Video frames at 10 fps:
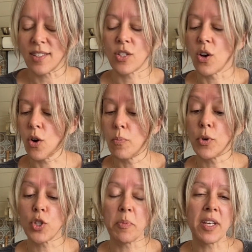So
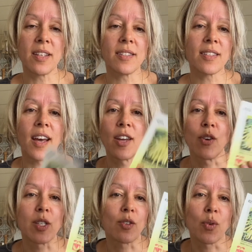bush beans, I
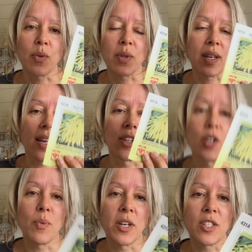always grow the yellow
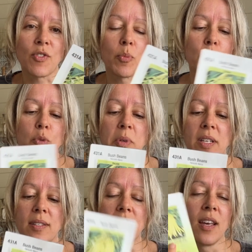ones for bush
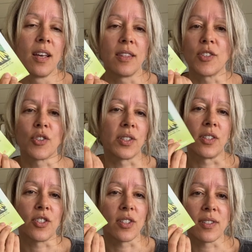beans. These are
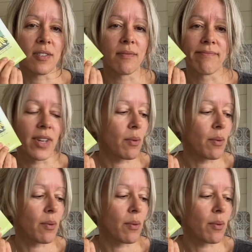delicious.